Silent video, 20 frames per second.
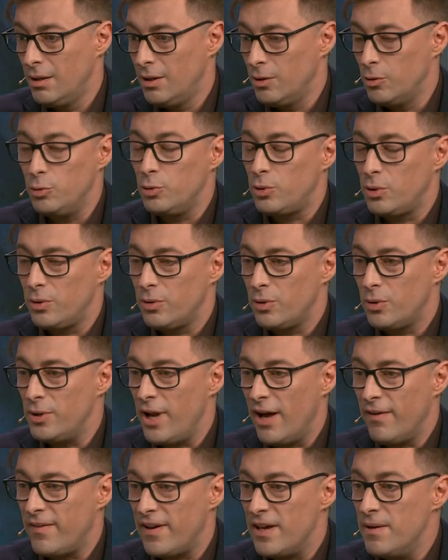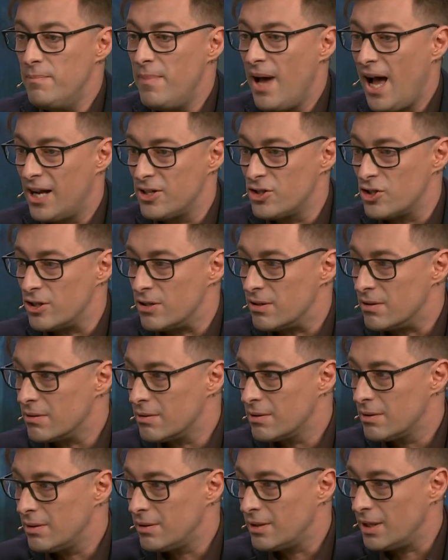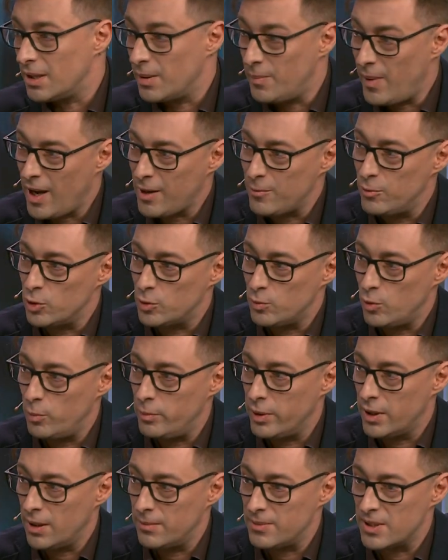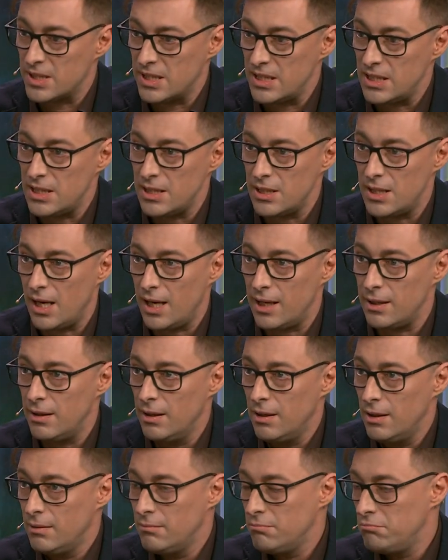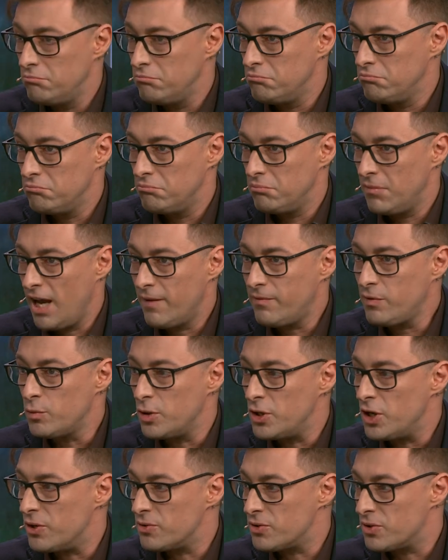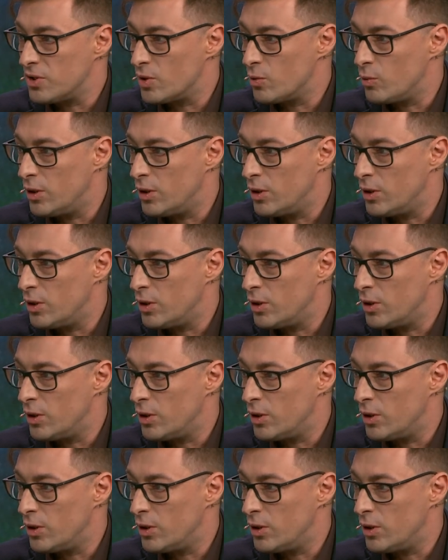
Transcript: Who could ever imagine that the Bakhmut will become the city that everyone knows in the